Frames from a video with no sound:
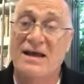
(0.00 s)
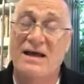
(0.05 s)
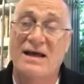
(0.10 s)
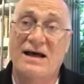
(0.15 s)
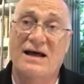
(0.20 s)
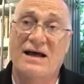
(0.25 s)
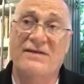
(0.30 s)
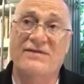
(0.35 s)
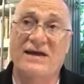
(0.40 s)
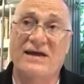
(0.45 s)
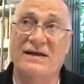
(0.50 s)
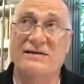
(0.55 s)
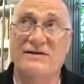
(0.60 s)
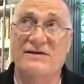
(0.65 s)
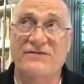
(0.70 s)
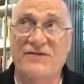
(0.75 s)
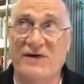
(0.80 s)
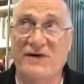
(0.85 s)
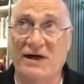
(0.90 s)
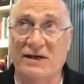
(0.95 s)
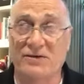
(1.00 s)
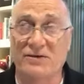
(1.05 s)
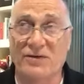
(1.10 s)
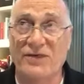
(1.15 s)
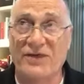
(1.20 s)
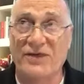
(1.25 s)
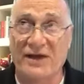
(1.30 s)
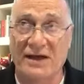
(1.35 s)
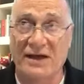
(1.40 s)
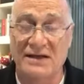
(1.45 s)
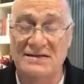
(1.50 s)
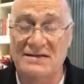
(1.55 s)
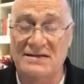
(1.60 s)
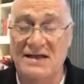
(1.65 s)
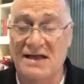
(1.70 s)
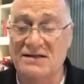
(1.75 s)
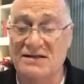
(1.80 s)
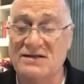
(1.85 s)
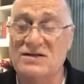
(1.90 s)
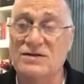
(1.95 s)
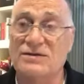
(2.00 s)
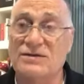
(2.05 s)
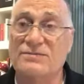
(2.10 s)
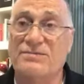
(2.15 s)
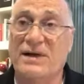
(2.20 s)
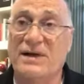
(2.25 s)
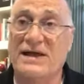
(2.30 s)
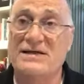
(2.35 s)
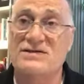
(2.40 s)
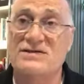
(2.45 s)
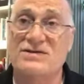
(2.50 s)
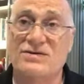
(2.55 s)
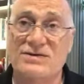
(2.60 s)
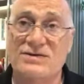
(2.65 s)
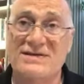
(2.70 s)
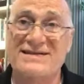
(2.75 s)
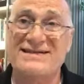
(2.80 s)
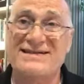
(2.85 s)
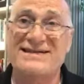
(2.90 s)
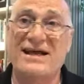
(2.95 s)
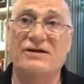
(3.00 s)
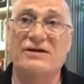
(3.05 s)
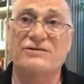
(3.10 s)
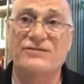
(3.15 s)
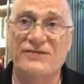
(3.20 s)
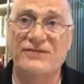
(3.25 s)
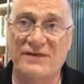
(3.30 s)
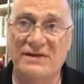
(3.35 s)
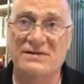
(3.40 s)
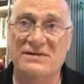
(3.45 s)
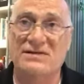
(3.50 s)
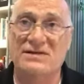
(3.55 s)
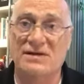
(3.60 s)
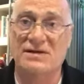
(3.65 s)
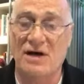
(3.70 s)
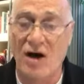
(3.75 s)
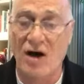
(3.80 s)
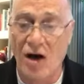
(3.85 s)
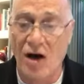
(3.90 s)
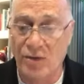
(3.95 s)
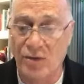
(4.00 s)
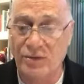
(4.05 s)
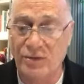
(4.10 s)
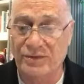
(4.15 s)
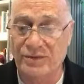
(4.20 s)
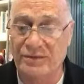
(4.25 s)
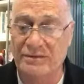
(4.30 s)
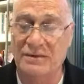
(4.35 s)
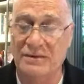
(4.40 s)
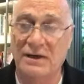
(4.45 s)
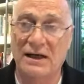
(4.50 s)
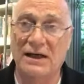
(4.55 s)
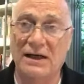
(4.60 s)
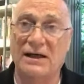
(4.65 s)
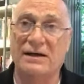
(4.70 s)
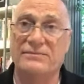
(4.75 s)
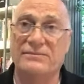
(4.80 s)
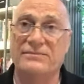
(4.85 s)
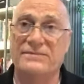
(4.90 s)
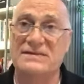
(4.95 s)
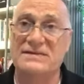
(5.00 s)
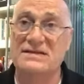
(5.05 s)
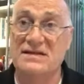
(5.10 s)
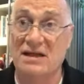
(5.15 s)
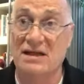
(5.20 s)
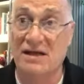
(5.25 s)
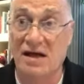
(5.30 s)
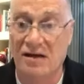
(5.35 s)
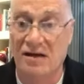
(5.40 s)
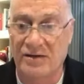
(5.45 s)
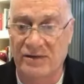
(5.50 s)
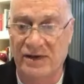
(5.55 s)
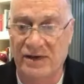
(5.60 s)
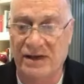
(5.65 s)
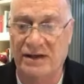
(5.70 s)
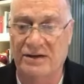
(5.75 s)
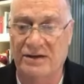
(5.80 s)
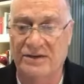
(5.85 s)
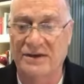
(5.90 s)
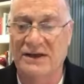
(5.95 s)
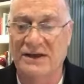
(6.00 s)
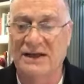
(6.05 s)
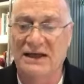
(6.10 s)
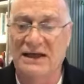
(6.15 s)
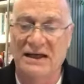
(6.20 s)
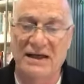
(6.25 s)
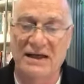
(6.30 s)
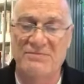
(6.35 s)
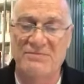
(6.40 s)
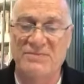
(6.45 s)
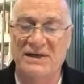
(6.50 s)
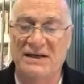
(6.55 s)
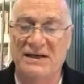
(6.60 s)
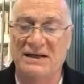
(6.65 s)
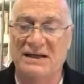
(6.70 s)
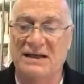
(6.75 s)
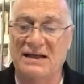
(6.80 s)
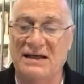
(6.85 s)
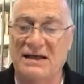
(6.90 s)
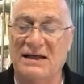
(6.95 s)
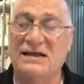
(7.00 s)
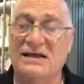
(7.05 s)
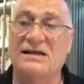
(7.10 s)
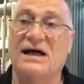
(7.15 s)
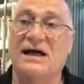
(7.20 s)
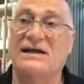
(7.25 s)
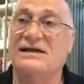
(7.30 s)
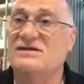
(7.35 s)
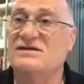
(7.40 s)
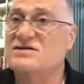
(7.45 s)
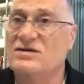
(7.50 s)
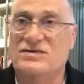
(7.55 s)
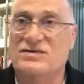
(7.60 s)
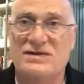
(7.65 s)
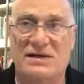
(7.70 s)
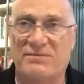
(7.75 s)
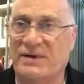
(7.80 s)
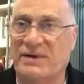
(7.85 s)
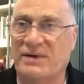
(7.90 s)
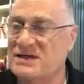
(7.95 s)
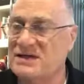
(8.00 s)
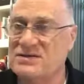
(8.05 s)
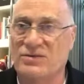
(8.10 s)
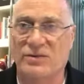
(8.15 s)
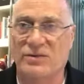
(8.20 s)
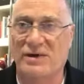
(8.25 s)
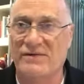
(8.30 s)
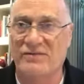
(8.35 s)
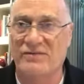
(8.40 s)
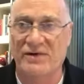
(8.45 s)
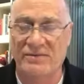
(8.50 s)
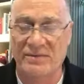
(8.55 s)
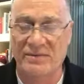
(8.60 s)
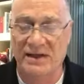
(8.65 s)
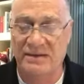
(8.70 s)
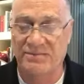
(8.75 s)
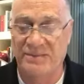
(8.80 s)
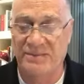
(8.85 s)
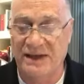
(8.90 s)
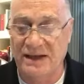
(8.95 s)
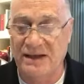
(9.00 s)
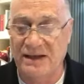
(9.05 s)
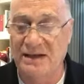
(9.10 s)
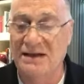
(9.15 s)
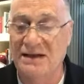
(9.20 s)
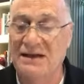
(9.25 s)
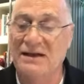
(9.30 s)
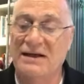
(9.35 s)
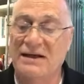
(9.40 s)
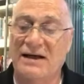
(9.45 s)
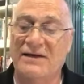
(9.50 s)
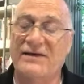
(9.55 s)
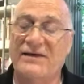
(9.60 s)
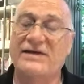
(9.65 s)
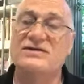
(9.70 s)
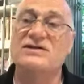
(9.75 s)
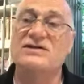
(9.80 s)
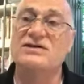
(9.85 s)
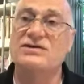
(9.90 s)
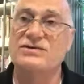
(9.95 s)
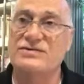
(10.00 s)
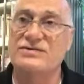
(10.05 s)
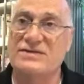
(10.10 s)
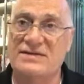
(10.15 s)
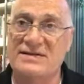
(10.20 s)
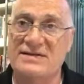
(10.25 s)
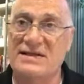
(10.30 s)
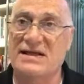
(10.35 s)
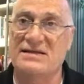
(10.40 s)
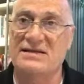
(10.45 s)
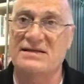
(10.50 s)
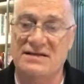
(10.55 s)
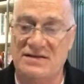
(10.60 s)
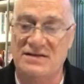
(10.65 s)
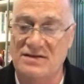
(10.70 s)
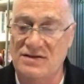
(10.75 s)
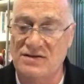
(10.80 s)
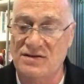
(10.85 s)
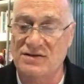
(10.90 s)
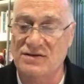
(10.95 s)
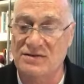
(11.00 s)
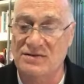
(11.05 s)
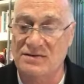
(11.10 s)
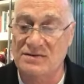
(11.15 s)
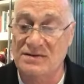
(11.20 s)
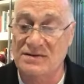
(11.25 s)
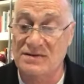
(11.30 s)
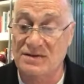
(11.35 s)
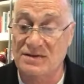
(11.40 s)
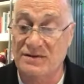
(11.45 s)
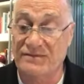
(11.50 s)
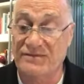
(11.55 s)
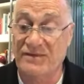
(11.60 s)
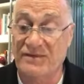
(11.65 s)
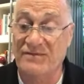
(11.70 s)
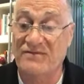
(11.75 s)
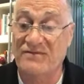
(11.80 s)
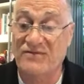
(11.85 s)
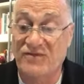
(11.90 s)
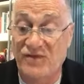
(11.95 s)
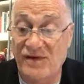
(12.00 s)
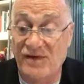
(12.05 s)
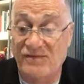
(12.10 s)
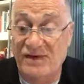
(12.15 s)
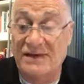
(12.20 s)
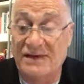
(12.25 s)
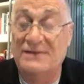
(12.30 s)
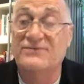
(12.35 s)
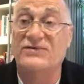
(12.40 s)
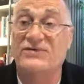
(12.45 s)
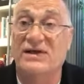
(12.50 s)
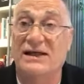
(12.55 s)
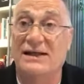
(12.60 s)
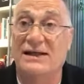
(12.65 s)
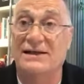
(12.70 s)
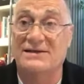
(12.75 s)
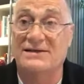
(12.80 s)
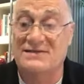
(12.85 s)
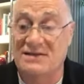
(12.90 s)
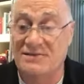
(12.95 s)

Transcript: And then the final thing is then to place yourself into the whole scenario, be it an exotic place or wherever it may be, and then to use your senses to use sort of vivid feelings and